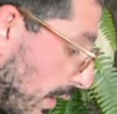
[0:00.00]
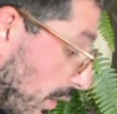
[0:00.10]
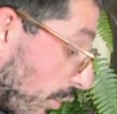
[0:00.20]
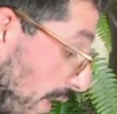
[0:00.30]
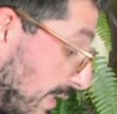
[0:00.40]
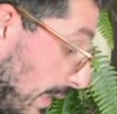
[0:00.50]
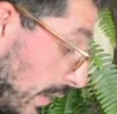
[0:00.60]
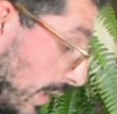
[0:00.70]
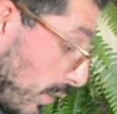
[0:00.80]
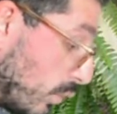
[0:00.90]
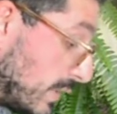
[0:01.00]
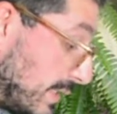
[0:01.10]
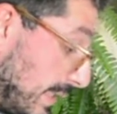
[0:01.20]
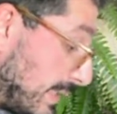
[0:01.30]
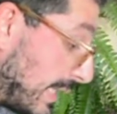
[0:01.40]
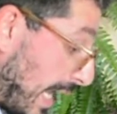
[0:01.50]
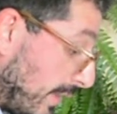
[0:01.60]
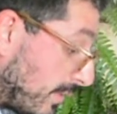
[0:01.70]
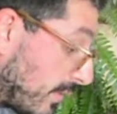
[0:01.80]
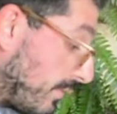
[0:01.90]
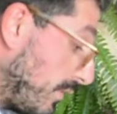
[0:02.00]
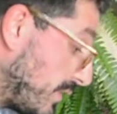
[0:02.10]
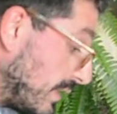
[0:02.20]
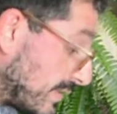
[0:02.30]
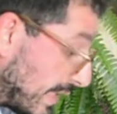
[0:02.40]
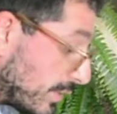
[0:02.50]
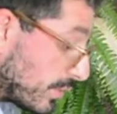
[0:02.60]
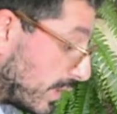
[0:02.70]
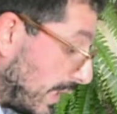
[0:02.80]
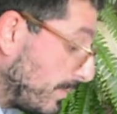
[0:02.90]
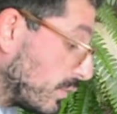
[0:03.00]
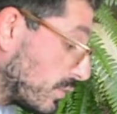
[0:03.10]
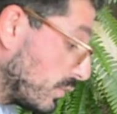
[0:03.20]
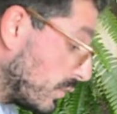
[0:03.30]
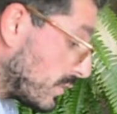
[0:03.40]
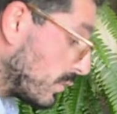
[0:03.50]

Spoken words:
already included in the 9th, 15th century Ibn Sūdūn's